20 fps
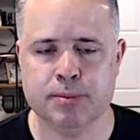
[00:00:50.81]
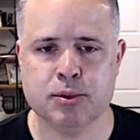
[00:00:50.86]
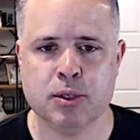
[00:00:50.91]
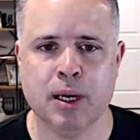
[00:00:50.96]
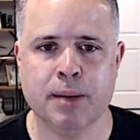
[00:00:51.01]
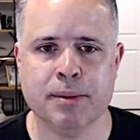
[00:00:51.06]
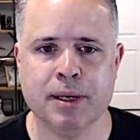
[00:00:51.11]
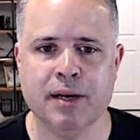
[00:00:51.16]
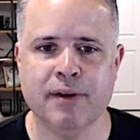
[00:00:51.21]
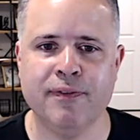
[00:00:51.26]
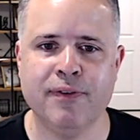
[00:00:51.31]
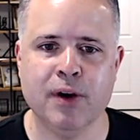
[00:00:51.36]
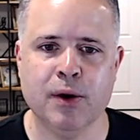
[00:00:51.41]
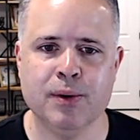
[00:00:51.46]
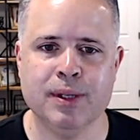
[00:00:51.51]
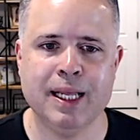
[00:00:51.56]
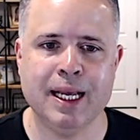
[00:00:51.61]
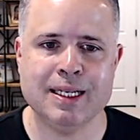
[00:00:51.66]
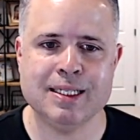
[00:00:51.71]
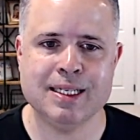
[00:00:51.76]
So I'm going to flow
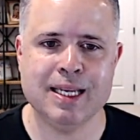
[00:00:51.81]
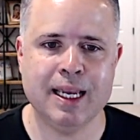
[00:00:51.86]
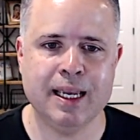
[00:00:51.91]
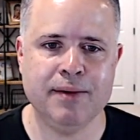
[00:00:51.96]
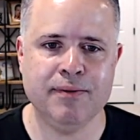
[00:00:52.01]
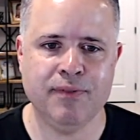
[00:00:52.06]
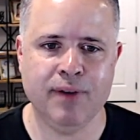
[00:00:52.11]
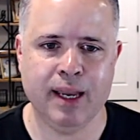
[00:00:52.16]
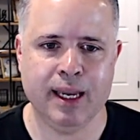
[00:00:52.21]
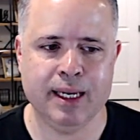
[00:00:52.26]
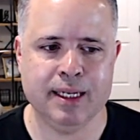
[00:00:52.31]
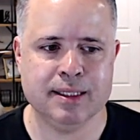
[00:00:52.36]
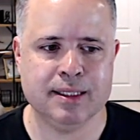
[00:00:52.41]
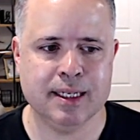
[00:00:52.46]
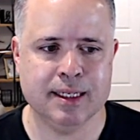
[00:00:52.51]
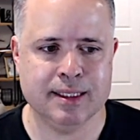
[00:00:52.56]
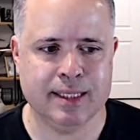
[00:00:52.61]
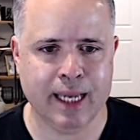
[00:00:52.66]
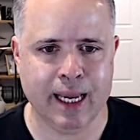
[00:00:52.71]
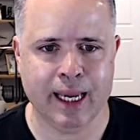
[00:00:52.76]
in that same vein
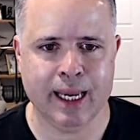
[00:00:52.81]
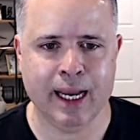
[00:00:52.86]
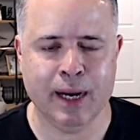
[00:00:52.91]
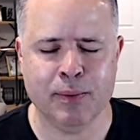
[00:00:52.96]
today.